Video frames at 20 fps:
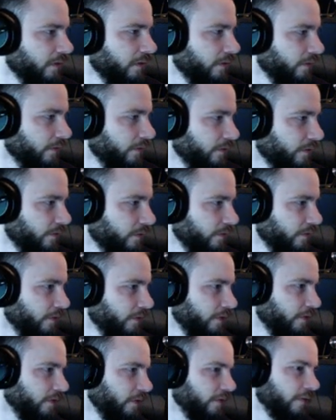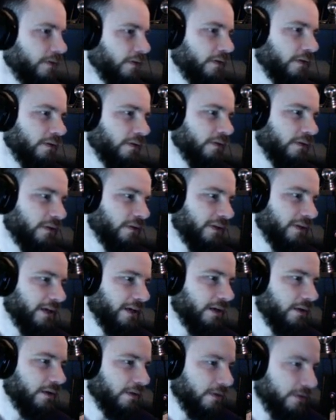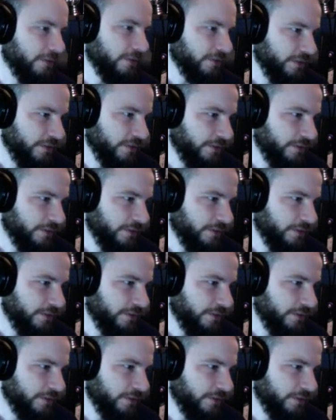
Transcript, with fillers: so it's the the data is